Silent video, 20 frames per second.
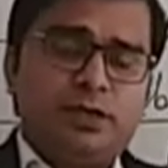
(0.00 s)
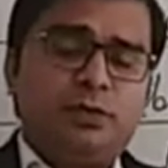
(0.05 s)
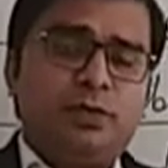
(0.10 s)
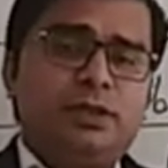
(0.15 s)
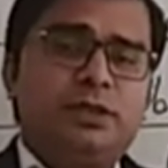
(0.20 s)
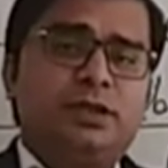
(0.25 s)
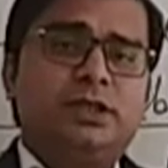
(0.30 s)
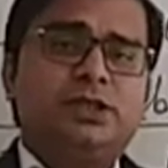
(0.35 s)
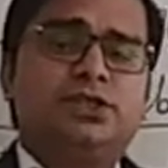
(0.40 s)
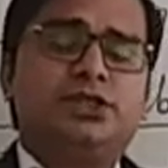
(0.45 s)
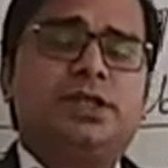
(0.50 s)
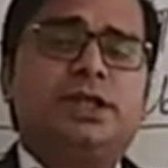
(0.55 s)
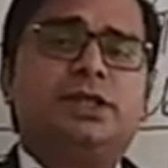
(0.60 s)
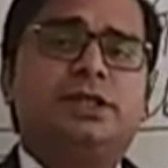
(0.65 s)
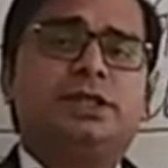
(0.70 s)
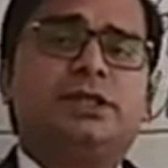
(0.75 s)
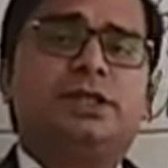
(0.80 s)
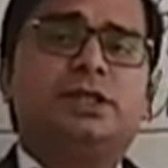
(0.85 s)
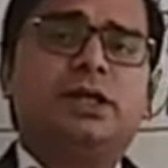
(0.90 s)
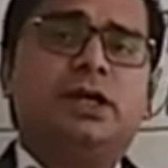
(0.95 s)
Even they
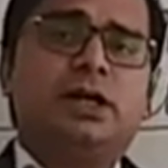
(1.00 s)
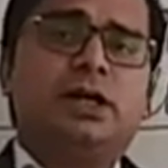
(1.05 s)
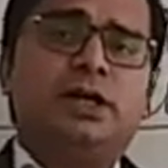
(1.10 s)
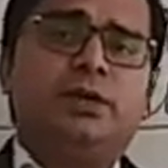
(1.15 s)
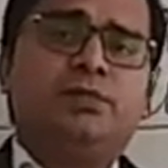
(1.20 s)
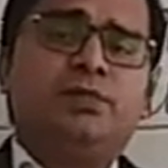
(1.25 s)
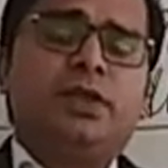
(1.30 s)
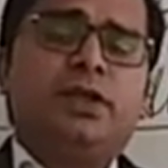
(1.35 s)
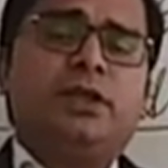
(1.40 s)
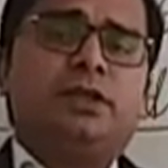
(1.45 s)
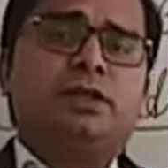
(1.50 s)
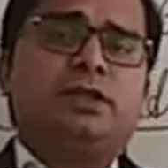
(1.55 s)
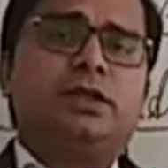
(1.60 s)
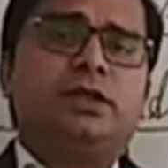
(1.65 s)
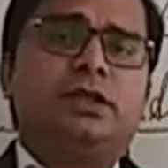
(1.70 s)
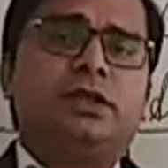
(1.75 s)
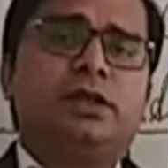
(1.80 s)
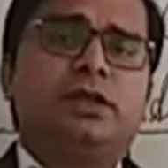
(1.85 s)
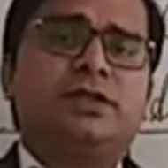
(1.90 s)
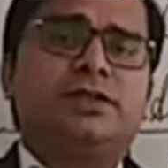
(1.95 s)
changed
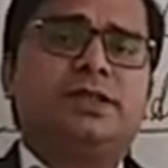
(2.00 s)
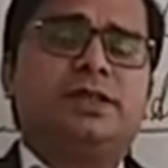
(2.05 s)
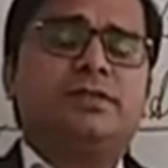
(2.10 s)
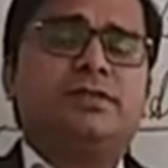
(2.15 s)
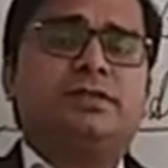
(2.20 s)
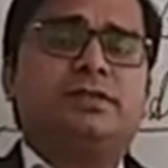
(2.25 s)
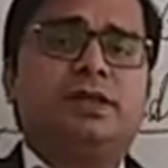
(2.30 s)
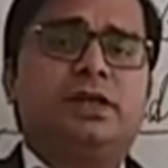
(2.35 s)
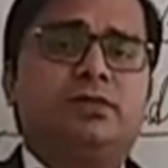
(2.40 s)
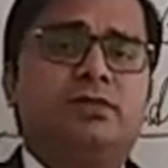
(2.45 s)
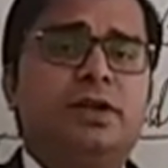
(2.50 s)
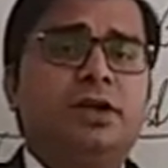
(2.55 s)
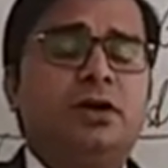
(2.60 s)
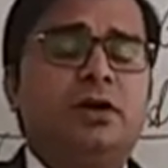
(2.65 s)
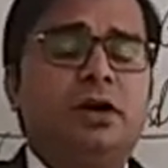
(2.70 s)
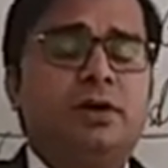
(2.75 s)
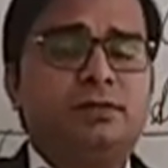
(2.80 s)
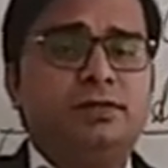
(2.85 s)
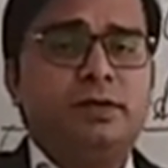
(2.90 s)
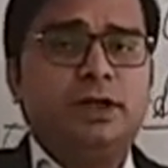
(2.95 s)
the way
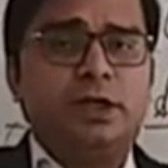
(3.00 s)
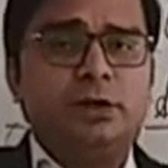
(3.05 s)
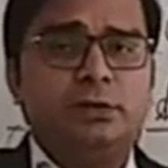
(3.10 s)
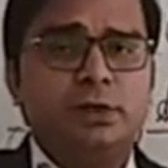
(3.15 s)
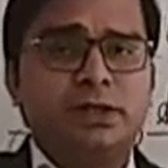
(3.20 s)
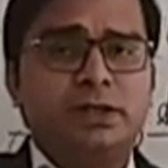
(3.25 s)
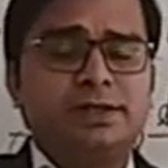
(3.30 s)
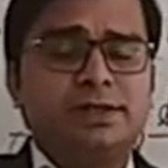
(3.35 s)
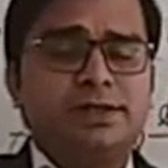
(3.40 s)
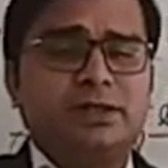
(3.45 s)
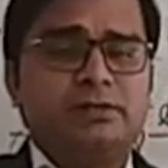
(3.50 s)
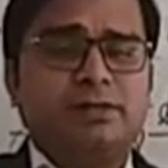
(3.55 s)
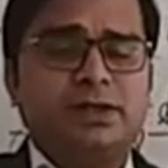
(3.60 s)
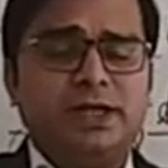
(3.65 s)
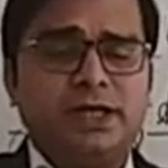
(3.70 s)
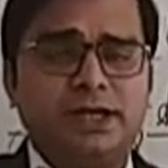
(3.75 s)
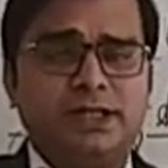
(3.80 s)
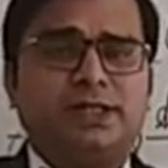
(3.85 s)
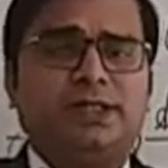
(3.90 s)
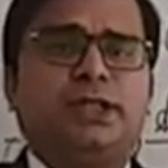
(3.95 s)
of living,
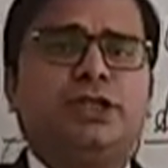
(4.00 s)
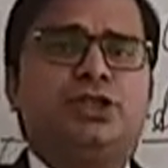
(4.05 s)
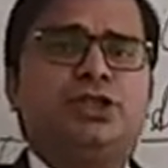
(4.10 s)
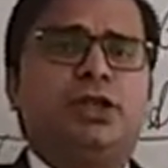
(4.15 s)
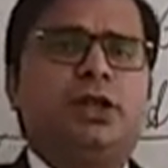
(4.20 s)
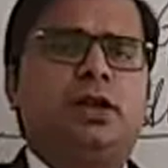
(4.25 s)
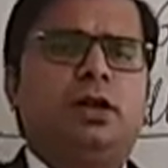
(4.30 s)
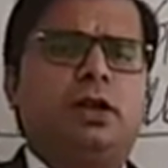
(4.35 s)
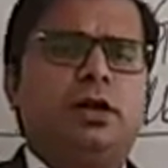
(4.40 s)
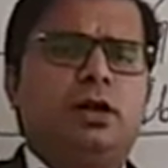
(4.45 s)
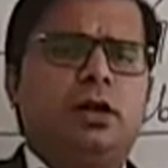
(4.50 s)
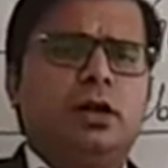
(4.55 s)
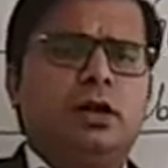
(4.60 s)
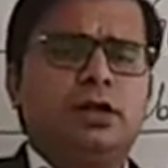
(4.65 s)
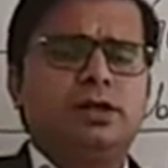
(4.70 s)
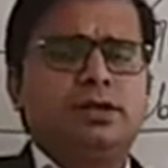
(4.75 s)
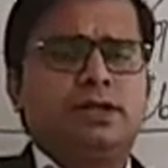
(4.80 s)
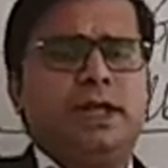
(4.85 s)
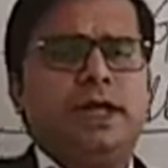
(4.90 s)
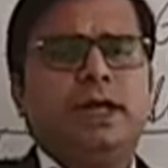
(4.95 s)
civilization,
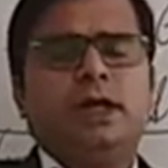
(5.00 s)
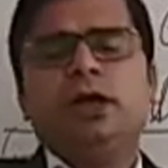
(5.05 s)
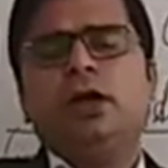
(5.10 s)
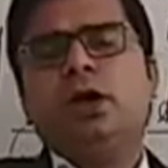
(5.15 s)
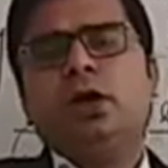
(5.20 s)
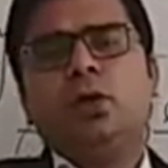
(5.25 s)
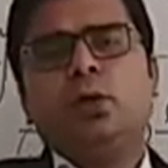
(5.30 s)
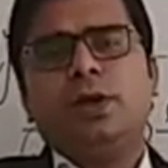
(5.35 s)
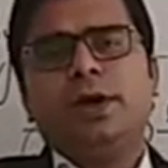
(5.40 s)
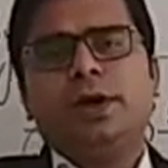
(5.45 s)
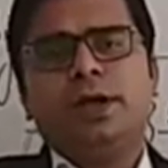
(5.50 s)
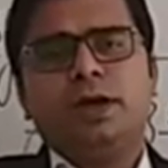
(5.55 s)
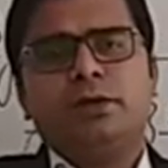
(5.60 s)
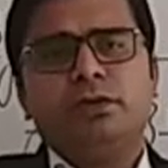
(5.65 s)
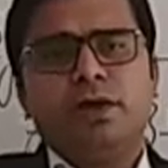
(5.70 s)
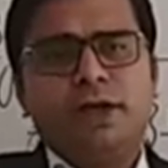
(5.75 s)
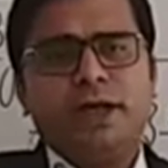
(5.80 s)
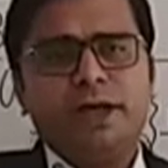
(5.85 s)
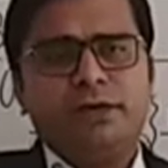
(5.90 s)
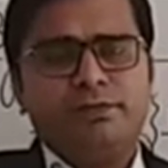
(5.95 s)
laws, and
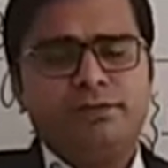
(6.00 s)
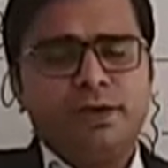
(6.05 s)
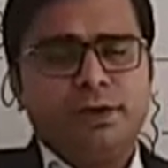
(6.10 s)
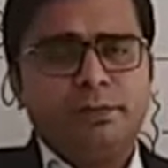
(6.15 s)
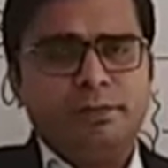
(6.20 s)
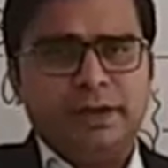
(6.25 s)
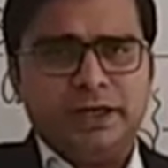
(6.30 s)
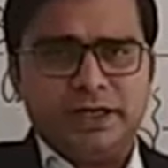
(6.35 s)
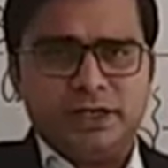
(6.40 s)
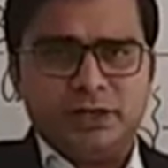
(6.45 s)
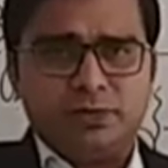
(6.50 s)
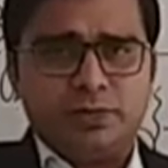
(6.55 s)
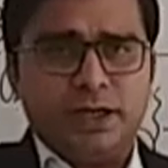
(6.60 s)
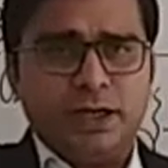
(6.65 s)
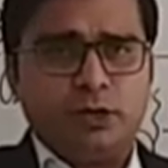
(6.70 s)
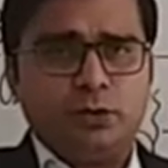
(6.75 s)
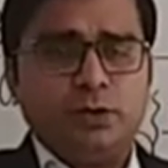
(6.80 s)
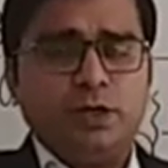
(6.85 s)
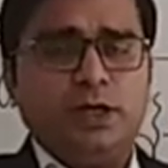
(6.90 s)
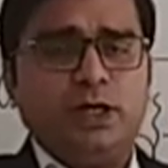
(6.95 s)
whatever have been passed
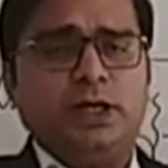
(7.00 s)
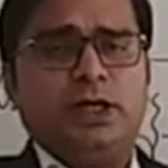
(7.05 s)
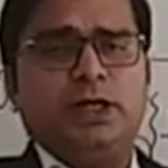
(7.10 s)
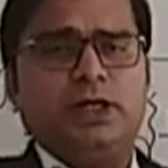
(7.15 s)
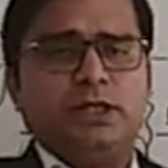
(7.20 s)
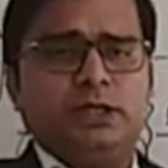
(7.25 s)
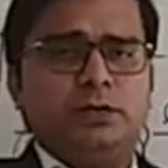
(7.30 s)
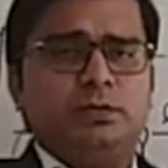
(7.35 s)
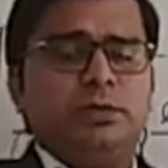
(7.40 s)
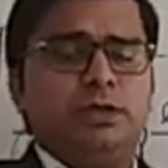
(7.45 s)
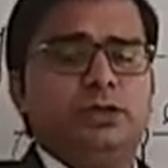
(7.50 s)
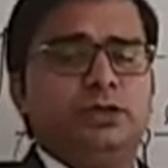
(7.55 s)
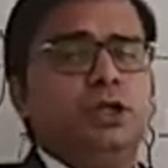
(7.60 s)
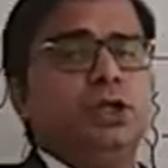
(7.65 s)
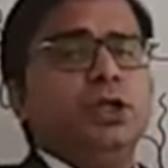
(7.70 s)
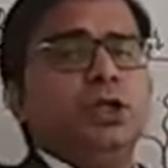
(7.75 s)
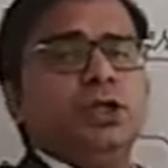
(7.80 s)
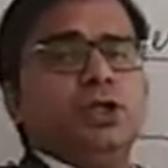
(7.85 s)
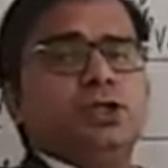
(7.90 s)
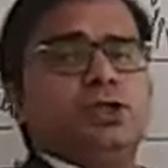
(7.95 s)
by Queen Elizabeth.
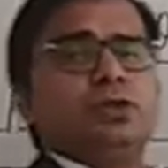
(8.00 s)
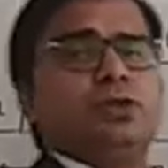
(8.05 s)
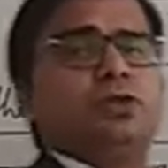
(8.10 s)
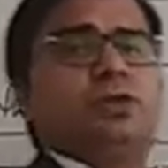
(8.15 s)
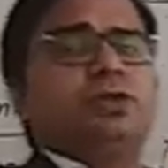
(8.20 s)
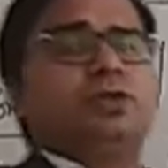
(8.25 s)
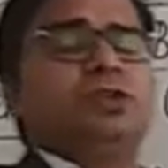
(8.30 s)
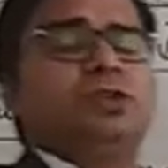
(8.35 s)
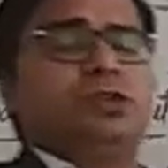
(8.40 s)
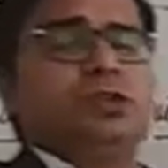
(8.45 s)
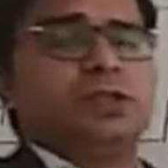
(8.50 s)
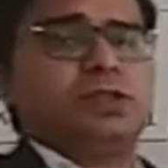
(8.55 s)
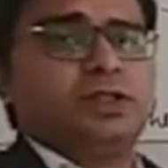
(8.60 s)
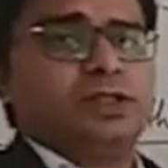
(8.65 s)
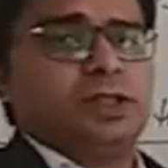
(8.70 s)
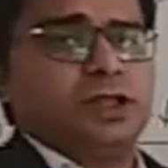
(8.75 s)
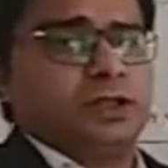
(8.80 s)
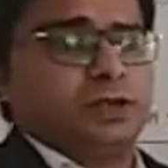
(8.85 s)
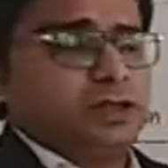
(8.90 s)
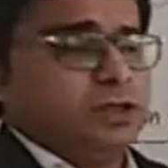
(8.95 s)
So this
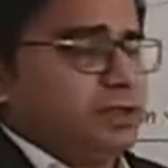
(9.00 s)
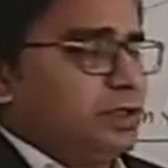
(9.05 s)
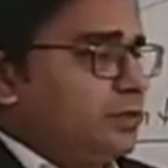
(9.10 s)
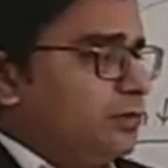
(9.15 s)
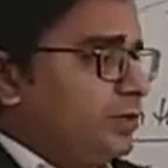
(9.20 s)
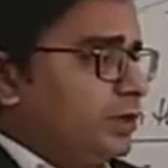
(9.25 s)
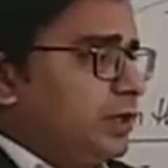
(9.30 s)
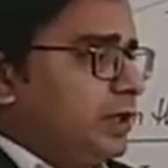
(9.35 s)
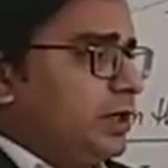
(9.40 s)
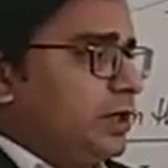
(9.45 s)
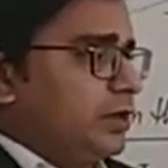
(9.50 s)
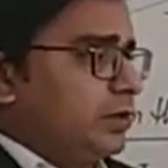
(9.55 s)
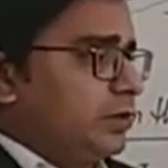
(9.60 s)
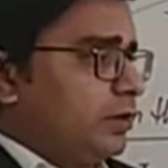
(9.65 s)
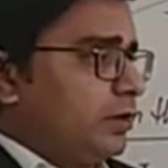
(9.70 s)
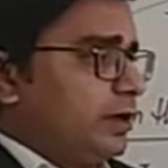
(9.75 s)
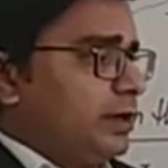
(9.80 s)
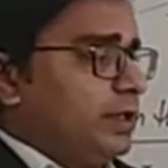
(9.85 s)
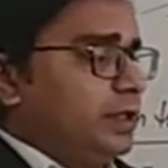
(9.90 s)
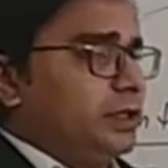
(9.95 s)
is the reason we are
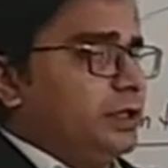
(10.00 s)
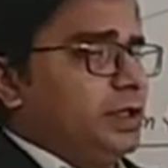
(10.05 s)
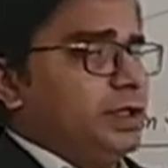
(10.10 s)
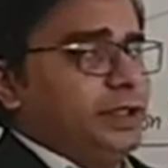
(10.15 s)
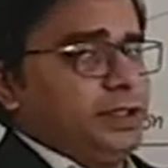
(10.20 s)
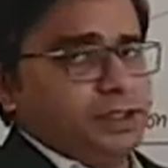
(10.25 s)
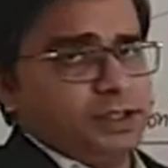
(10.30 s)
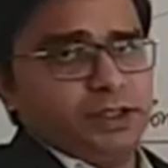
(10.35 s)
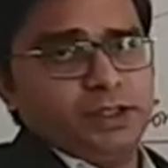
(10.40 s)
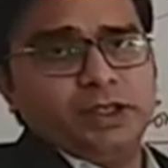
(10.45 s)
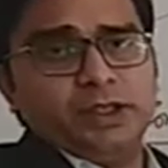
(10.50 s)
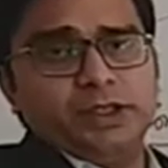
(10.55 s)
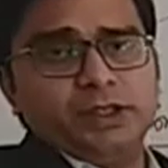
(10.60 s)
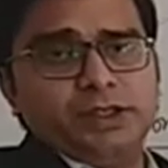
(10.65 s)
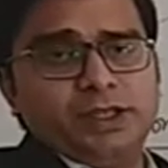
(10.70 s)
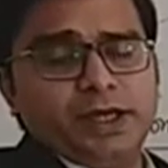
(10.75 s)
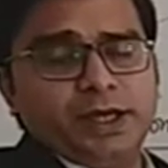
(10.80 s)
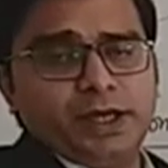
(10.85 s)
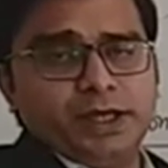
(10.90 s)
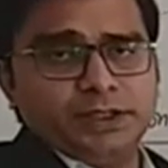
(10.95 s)
calling it
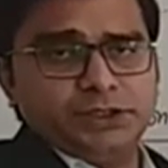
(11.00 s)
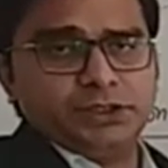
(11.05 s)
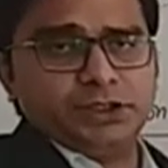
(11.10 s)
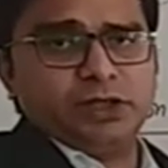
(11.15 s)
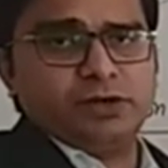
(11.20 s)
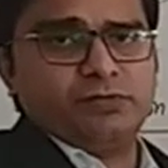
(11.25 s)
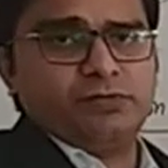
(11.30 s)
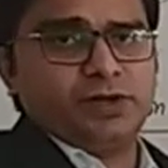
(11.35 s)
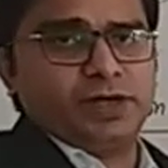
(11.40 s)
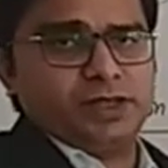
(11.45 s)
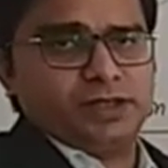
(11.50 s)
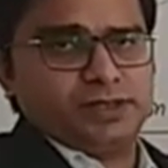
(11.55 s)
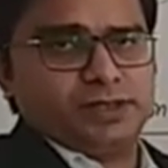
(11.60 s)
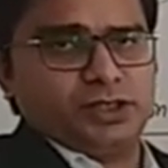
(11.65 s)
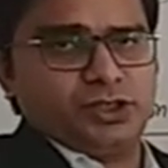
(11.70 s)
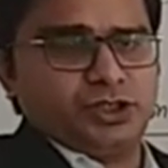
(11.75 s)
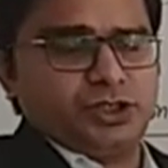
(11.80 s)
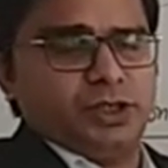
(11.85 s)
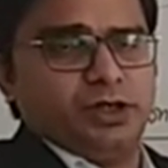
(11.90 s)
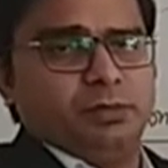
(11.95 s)
the age of
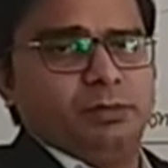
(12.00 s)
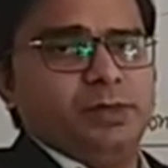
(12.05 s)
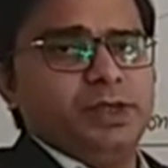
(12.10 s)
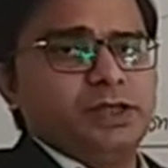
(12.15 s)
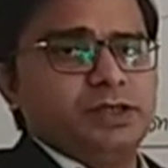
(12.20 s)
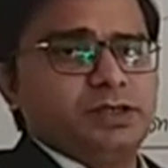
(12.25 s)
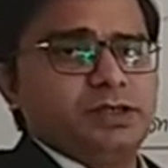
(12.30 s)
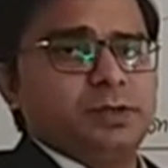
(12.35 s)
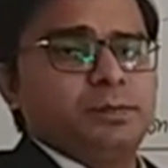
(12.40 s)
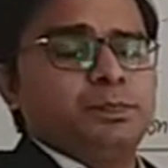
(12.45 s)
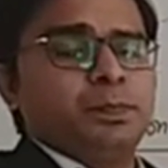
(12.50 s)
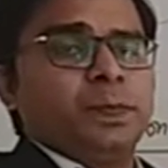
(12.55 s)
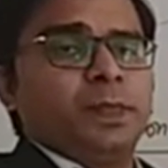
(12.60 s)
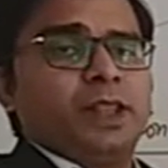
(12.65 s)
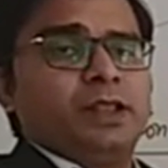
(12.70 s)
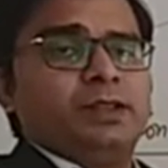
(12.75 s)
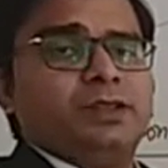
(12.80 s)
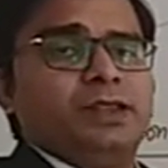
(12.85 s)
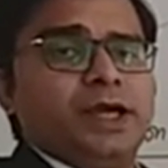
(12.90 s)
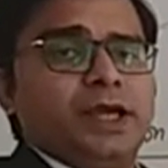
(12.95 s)
transition, means
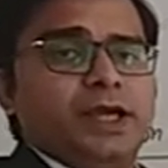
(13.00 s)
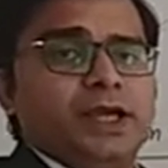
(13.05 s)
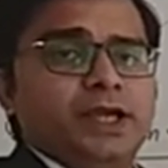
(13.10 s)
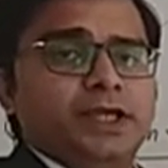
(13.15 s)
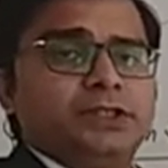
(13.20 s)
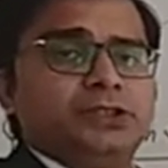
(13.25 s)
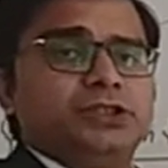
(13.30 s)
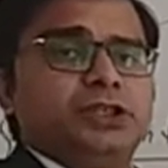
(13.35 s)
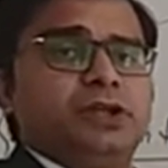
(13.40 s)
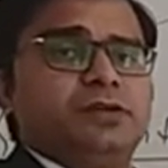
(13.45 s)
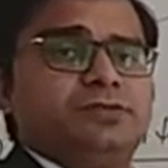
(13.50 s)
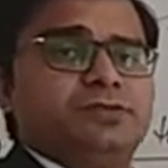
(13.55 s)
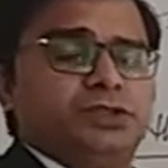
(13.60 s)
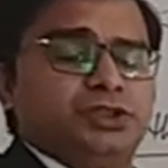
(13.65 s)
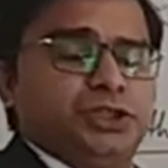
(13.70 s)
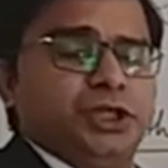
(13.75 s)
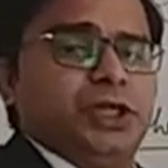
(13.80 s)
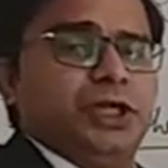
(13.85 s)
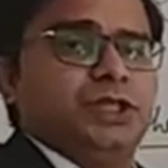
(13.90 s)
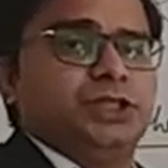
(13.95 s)
the age of
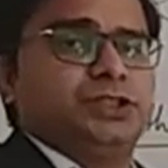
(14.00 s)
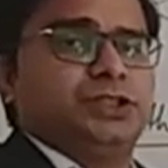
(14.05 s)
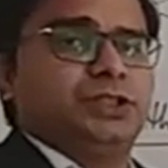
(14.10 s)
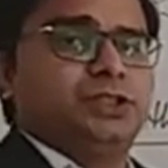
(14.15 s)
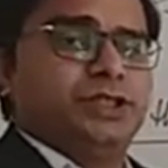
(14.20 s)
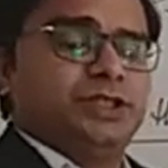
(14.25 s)
change.